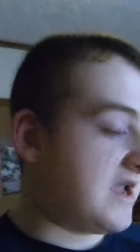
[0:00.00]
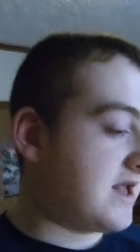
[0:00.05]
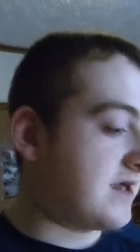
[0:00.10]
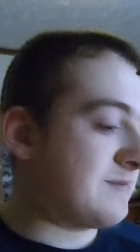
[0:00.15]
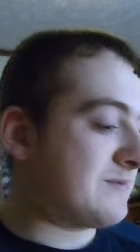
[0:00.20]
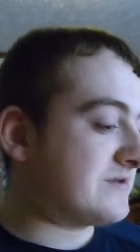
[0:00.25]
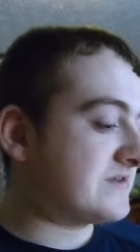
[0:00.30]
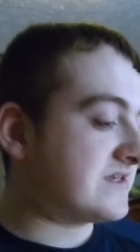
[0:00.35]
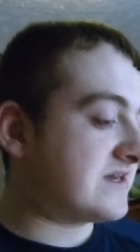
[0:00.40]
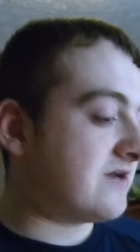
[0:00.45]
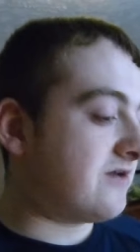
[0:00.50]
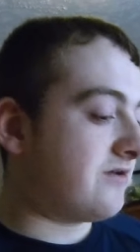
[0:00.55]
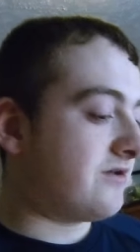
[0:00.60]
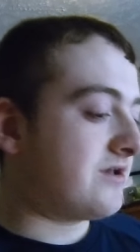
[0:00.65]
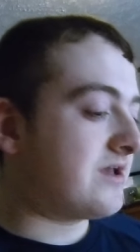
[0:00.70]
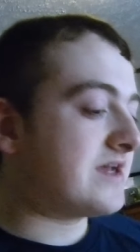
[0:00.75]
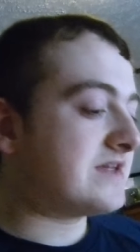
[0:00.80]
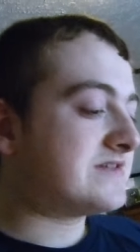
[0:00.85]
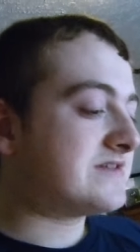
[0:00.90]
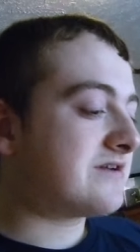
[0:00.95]
animals at all,
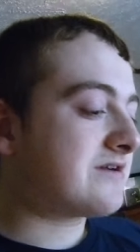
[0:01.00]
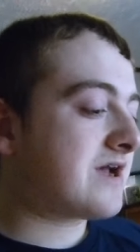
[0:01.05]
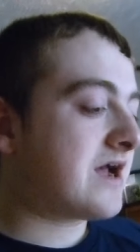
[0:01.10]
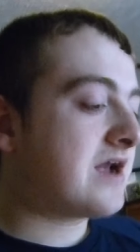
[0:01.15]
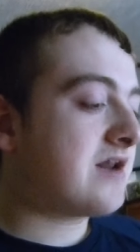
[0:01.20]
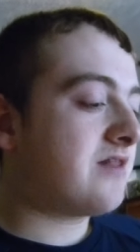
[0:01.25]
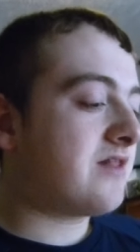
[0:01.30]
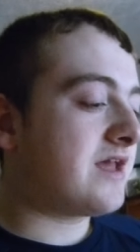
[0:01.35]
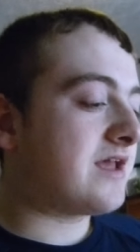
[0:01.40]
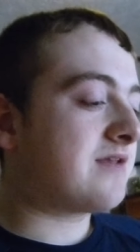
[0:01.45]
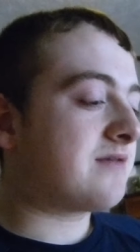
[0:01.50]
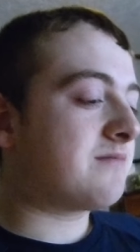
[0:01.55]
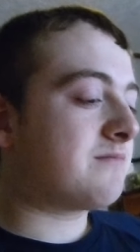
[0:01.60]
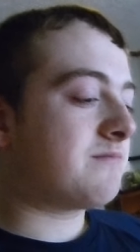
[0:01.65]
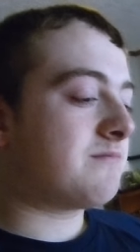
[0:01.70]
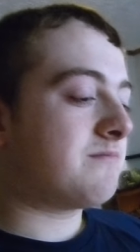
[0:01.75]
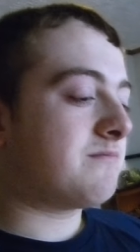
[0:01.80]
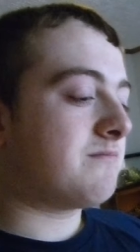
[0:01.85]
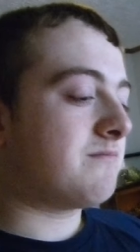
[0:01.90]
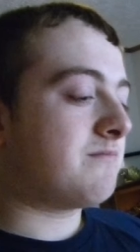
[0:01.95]
you guys. They're kind of like
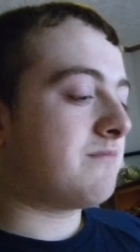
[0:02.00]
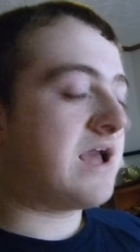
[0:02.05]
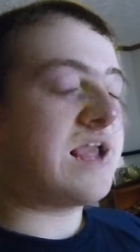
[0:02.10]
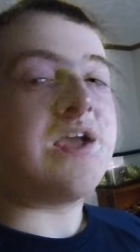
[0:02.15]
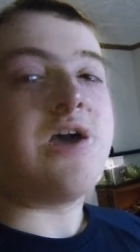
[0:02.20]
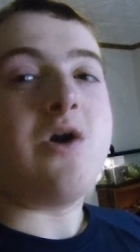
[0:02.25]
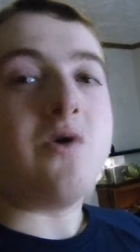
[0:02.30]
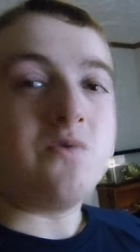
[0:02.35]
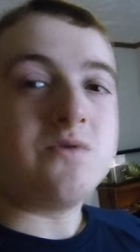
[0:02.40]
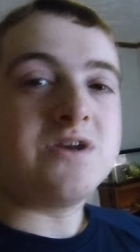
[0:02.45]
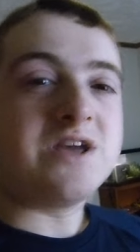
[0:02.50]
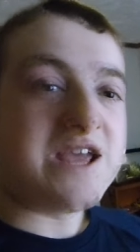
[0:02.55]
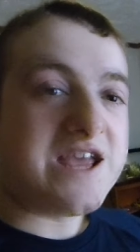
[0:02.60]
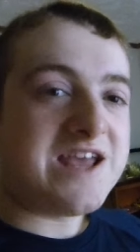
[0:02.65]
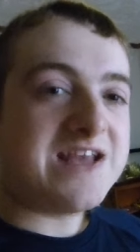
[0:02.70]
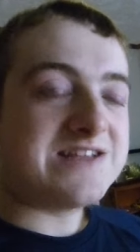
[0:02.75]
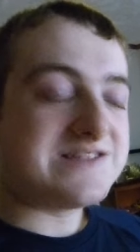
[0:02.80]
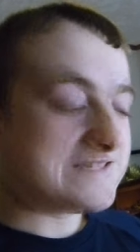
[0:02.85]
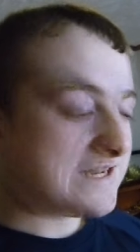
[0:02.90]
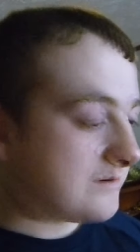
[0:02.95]
my own
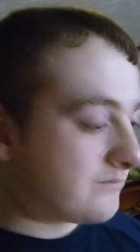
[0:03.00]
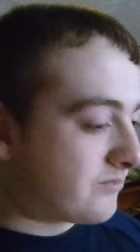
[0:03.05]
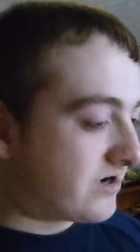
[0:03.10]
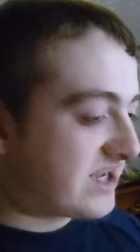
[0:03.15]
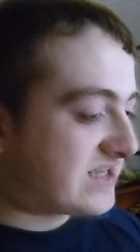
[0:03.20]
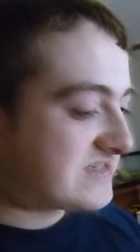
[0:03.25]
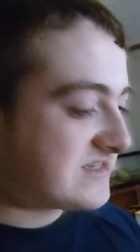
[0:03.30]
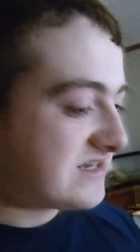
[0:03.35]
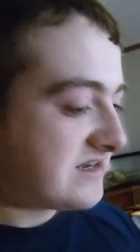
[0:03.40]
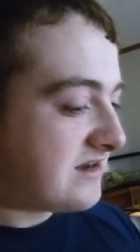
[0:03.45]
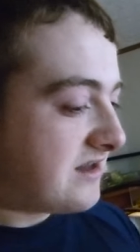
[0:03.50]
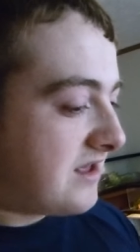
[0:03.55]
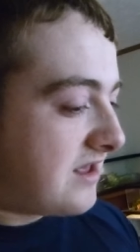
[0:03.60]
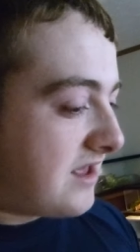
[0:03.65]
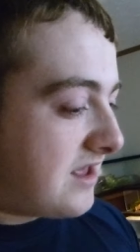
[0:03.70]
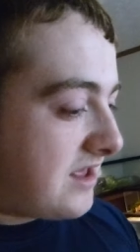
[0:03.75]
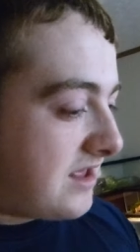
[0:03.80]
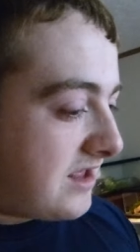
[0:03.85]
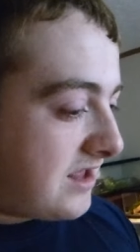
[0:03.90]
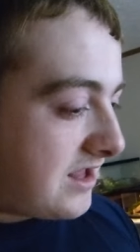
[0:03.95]
kids that I'm raising.
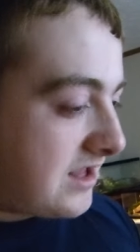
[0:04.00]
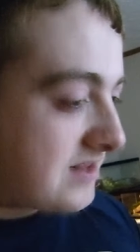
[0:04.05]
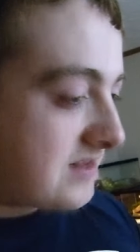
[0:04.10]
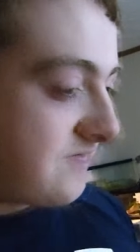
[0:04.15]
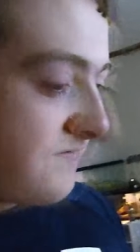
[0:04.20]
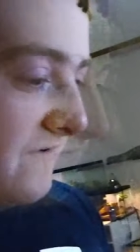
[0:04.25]
And the